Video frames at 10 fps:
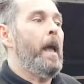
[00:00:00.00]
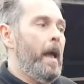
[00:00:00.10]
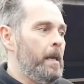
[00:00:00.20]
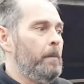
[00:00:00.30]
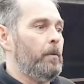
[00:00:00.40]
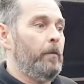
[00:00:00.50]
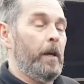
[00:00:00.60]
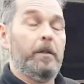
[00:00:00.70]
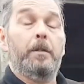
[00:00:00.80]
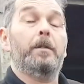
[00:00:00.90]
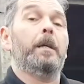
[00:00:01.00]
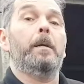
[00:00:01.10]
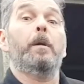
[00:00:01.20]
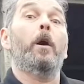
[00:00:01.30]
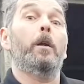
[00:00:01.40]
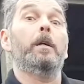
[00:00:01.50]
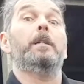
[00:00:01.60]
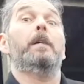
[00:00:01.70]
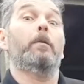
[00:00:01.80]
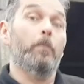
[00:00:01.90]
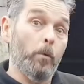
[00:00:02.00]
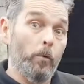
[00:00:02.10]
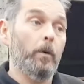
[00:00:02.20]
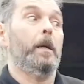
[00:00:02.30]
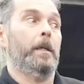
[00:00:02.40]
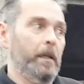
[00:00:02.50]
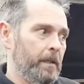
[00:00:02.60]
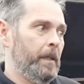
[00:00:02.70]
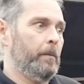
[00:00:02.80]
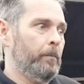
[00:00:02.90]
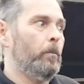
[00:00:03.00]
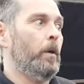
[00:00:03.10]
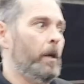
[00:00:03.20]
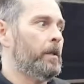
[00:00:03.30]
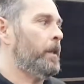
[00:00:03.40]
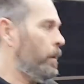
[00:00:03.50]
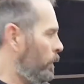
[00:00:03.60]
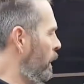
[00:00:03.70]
any imperfections, they're going to be highlighted even more and you're going to see them worse. So